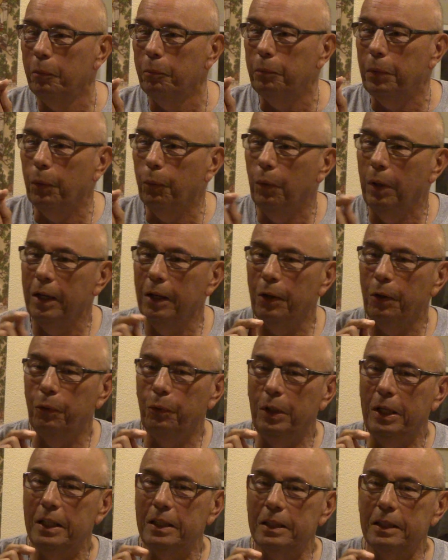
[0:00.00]
but one of the
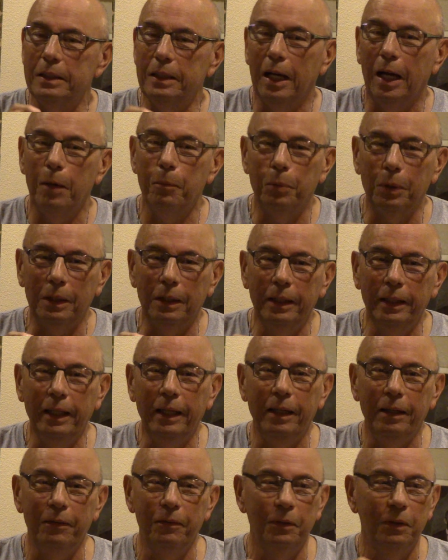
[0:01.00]
reasons I
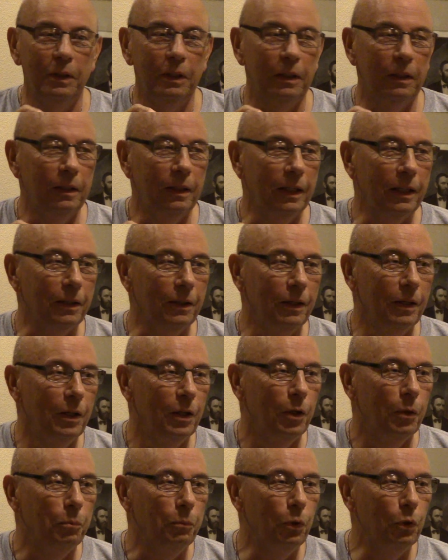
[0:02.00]
believe that
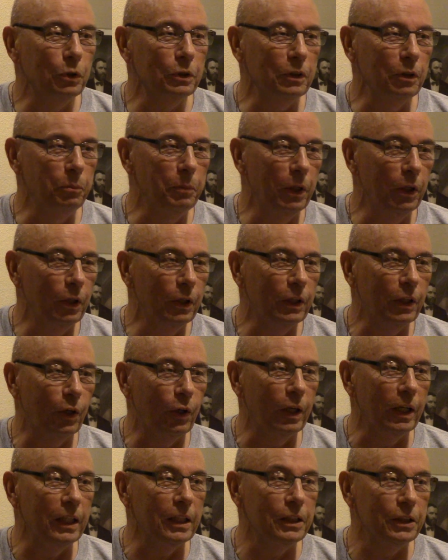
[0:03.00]
most of the
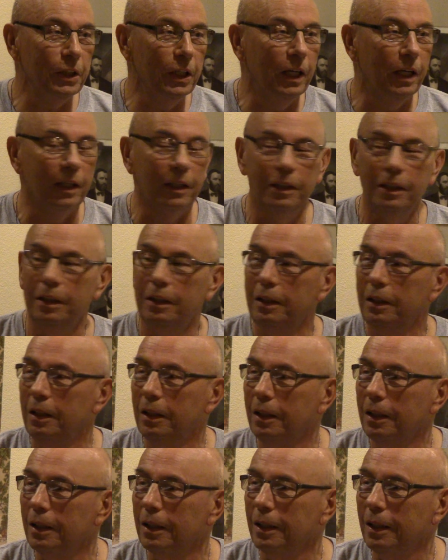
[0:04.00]
military is young
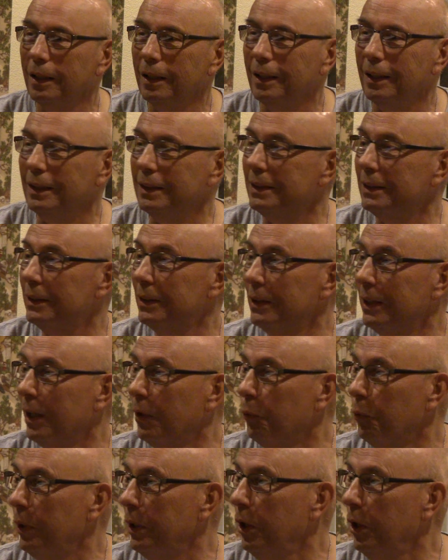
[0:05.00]
is that we